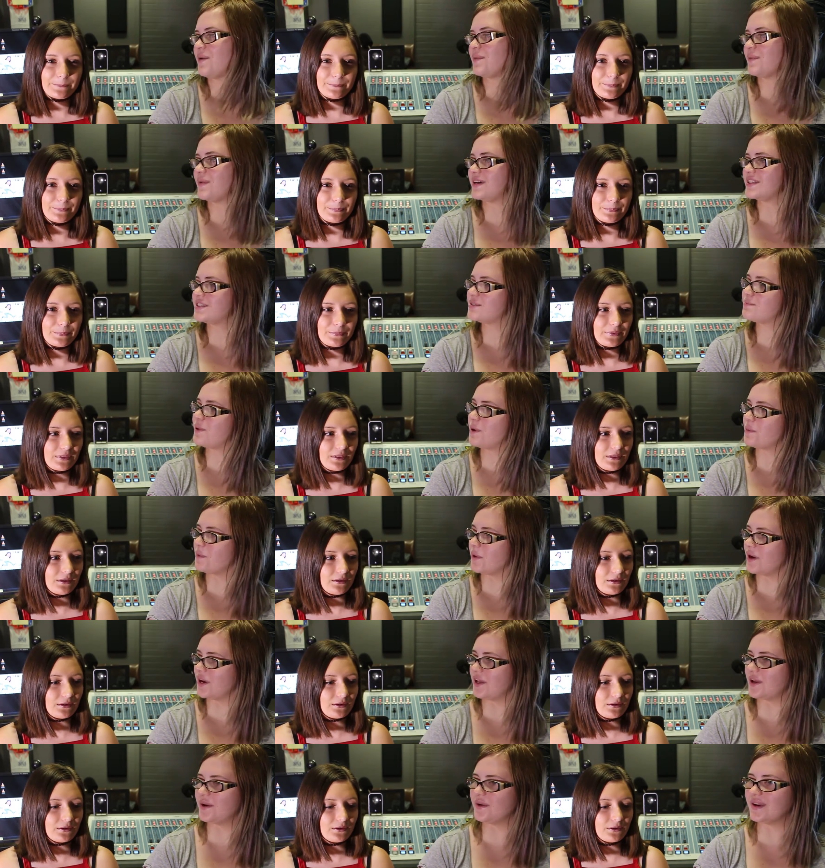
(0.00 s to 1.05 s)
Speaker 1: what pop
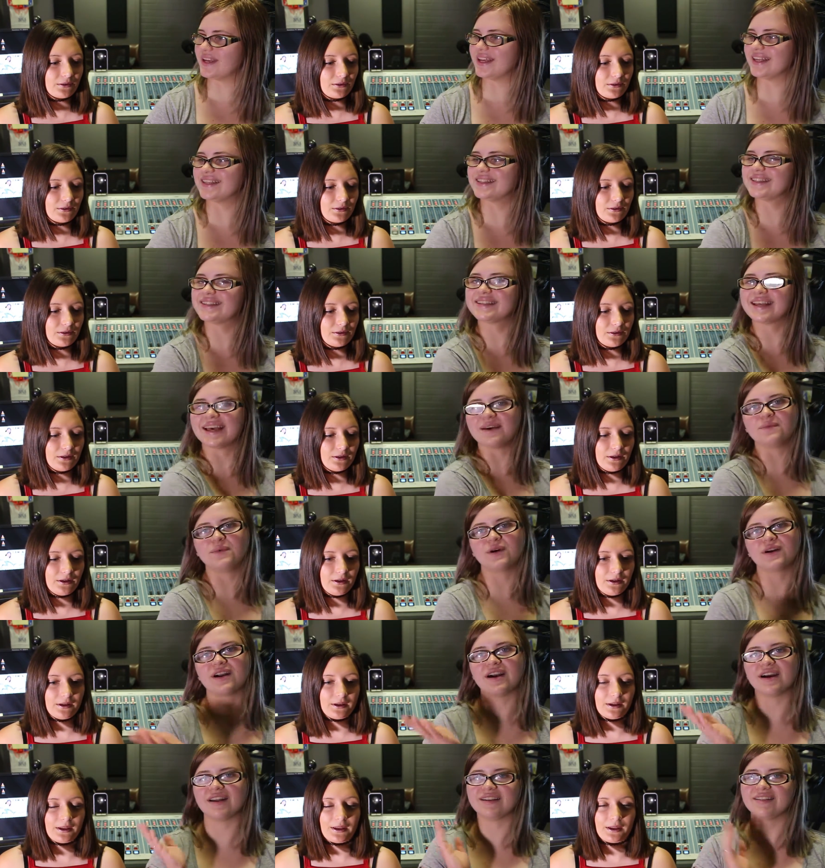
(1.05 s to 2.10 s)
radio is and
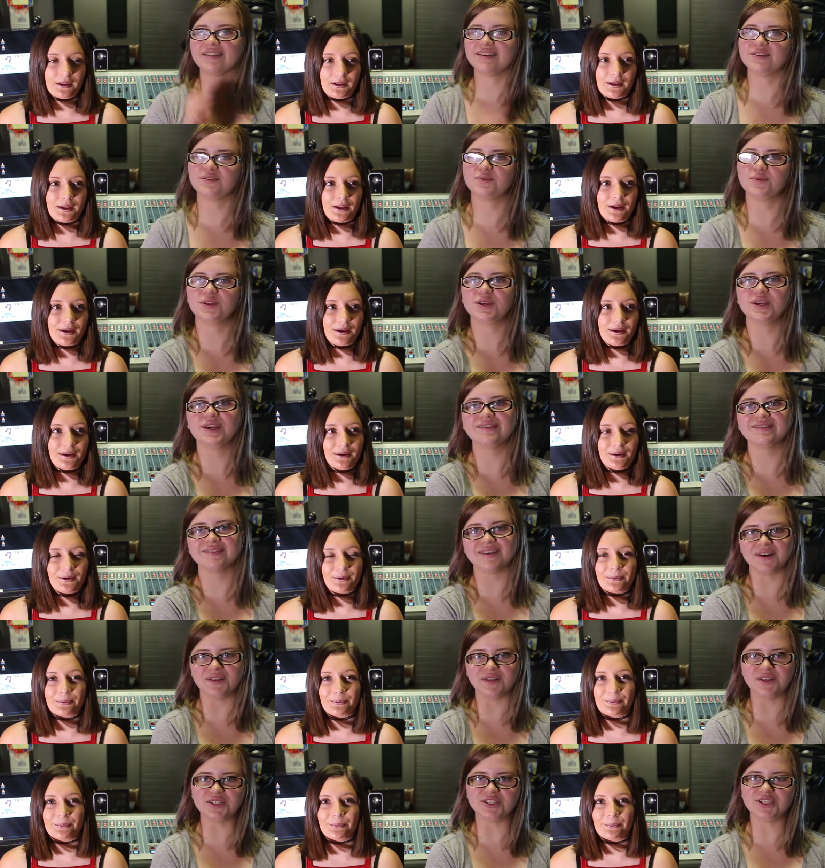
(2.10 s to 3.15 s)
what kind of things we do
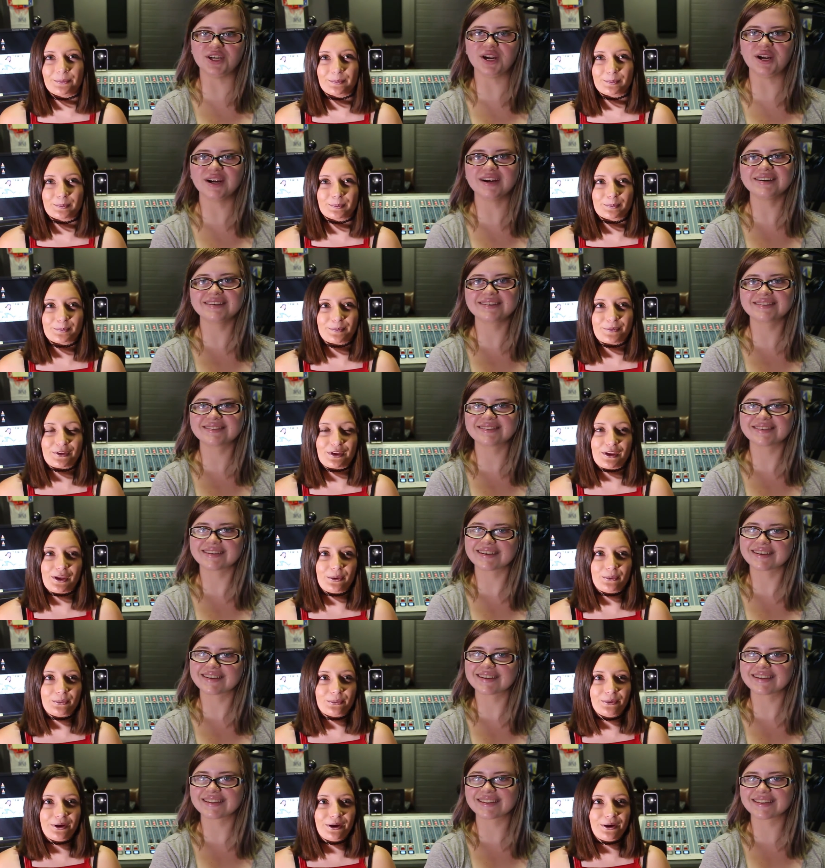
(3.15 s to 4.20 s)
on the show?
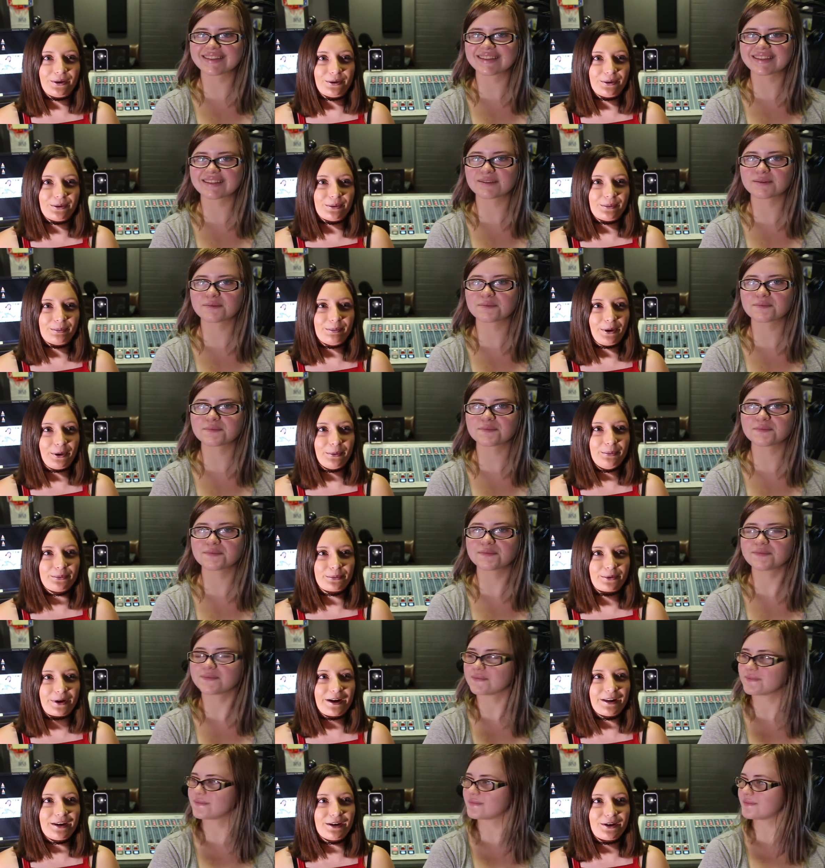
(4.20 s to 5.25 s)
Speaker 2: Well, pop
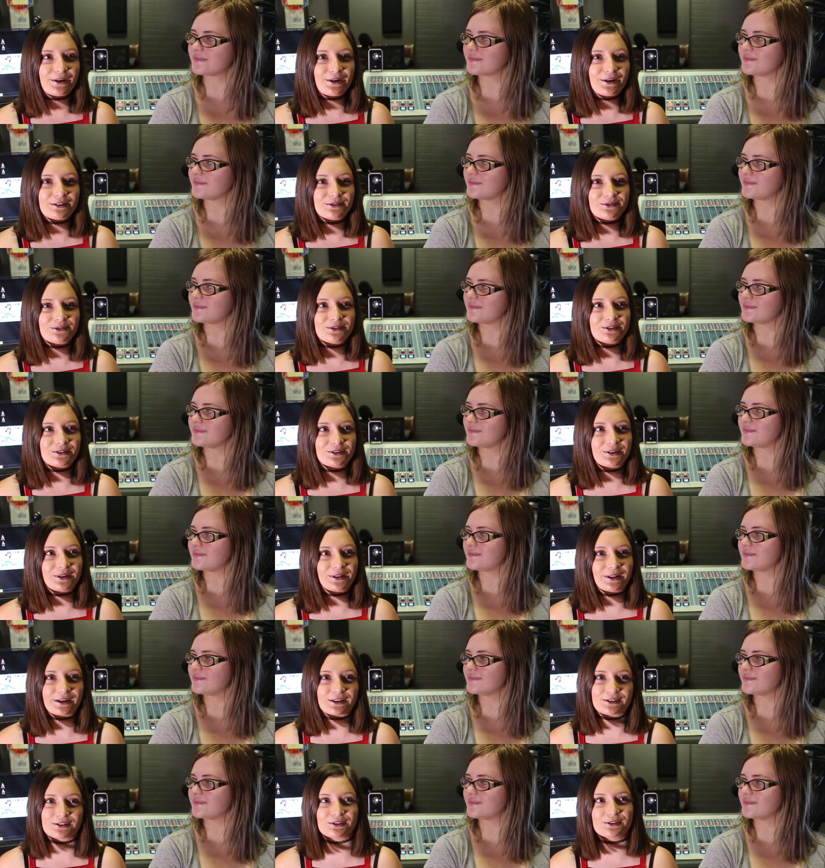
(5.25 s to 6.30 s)
radio is just a
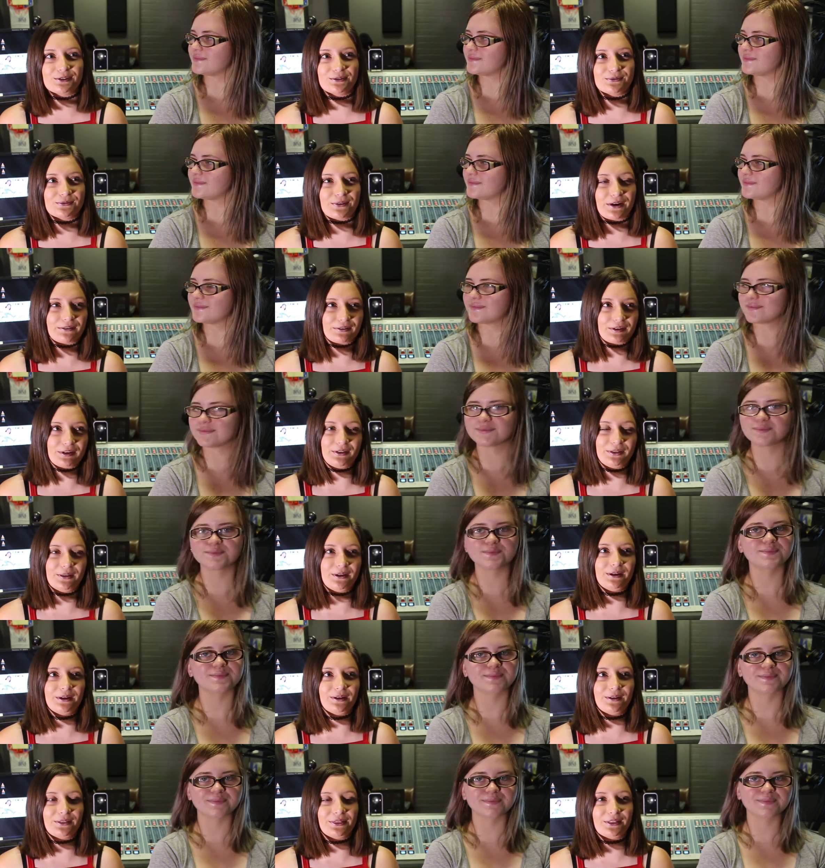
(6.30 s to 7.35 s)
collection of
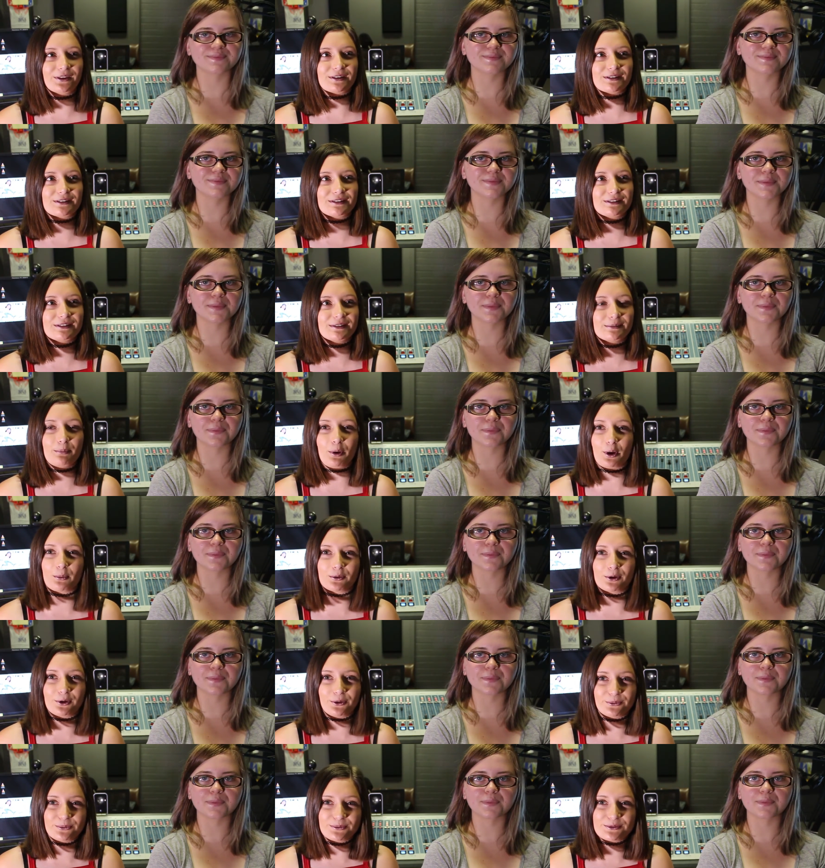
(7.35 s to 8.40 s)
everything that's pop
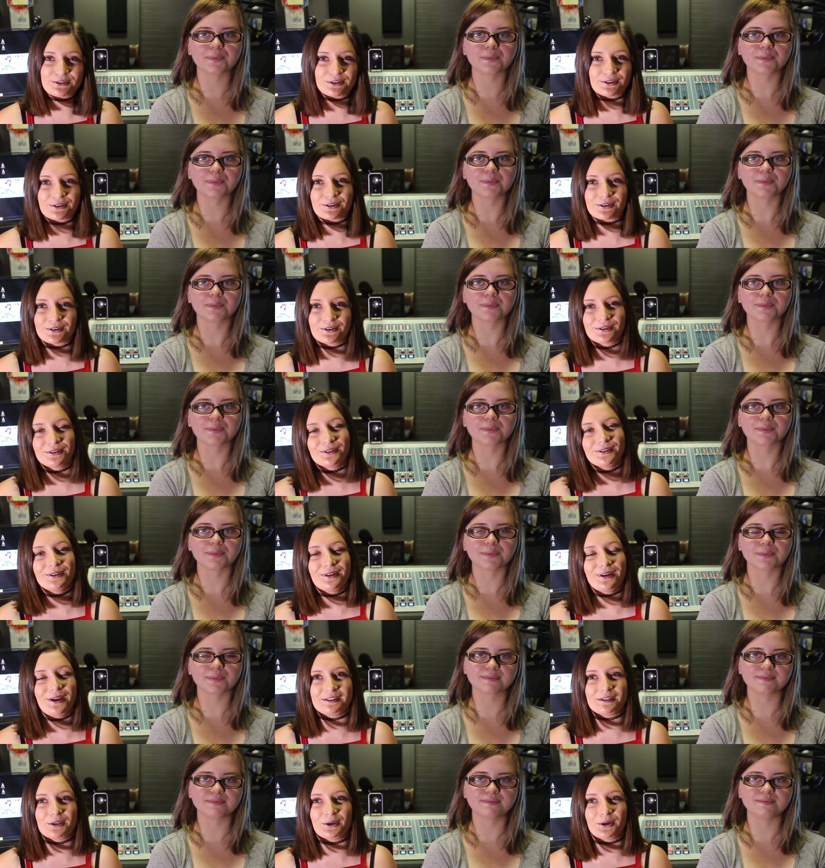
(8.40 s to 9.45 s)
culture.
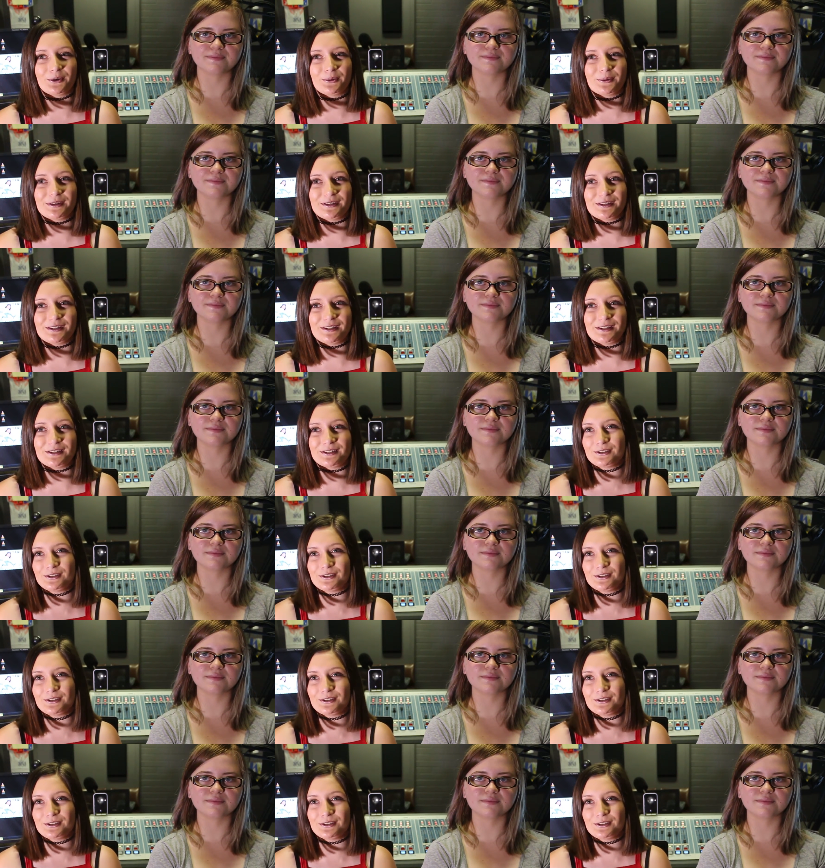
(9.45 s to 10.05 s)
So we